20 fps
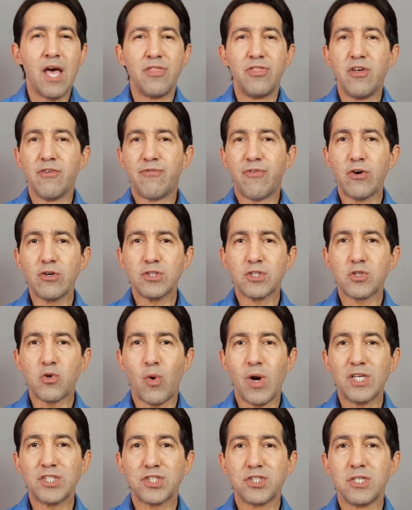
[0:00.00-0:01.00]
The first
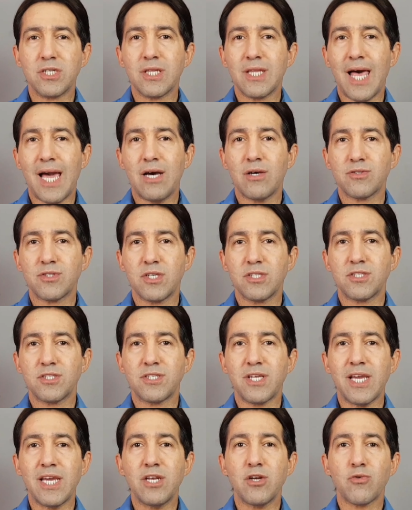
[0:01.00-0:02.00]
question allows us
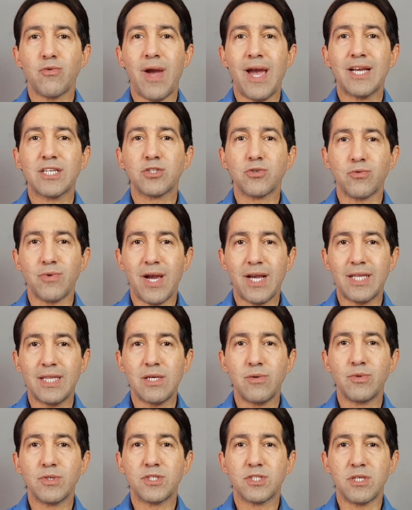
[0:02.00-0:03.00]
to interact directly
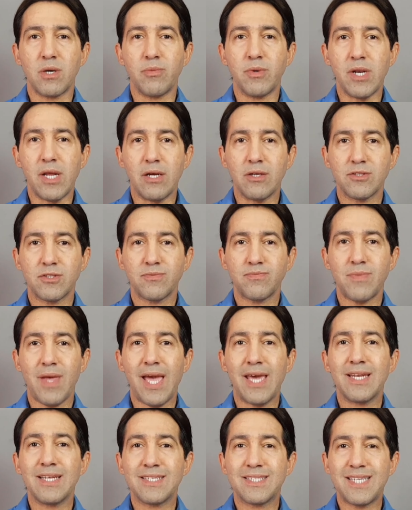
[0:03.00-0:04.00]
with someone else
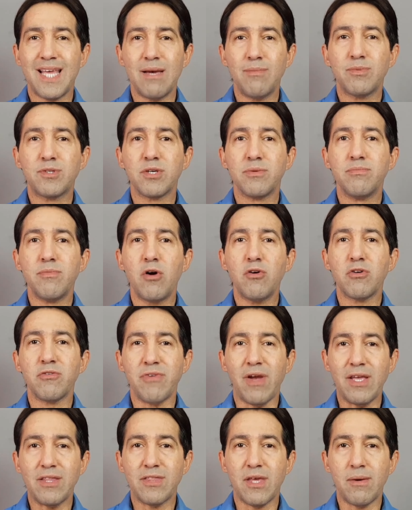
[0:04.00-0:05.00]
and attempt to
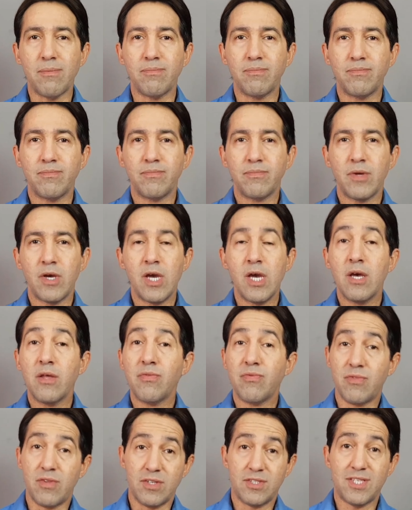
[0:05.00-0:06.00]
motivate them.
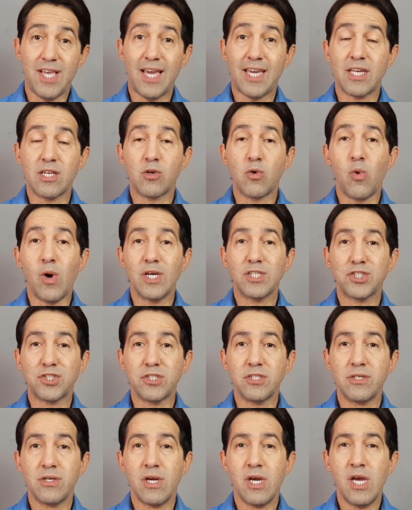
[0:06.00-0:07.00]
The second
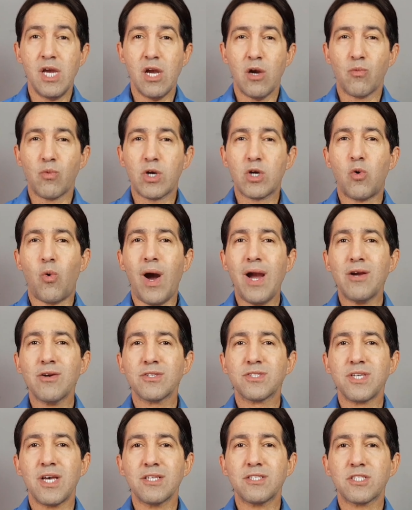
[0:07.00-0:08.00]
question
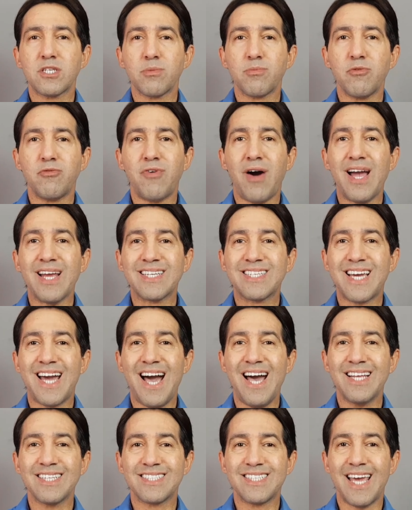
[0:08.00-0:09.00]
requires us to provide
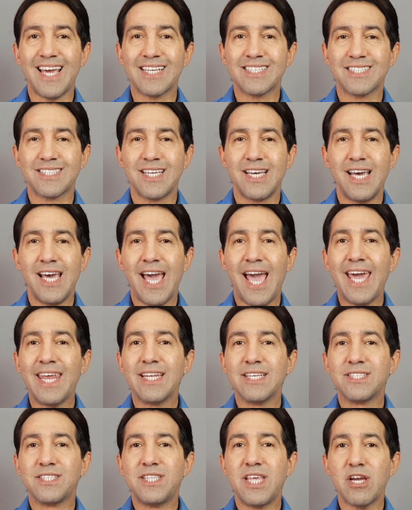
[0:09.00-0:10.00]
context and
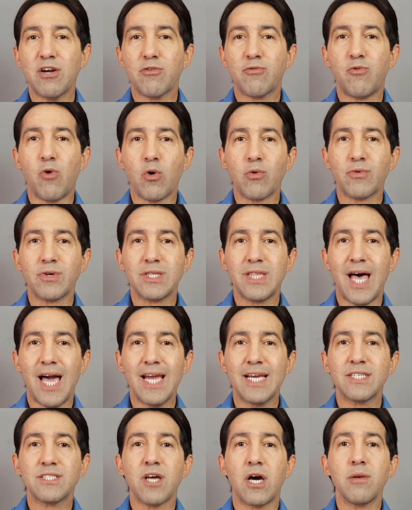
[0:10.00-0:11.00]
is therefore
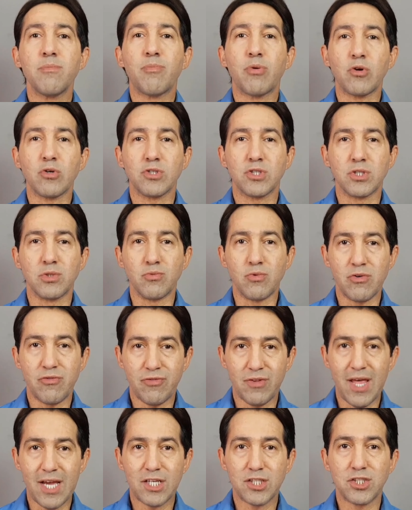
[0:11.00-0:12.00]
reliant on personal
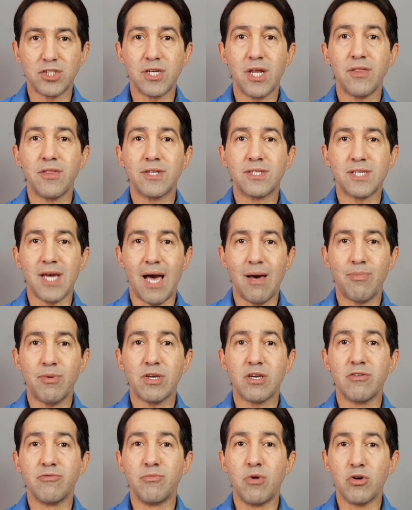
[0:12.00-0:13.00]
reflection on the
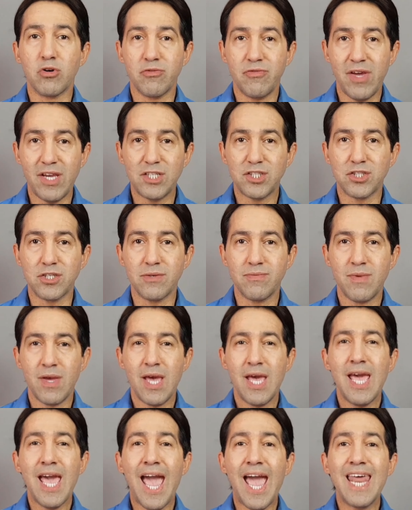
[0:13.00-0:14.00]
topic of motivation
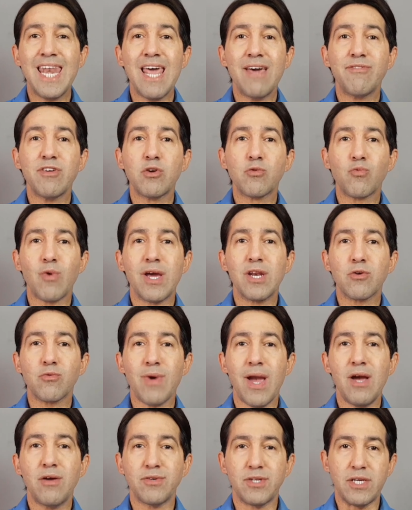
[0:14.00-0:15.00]
and having read
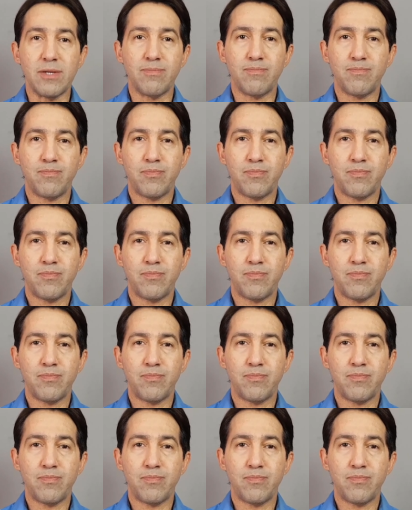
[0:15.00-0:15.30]
around it.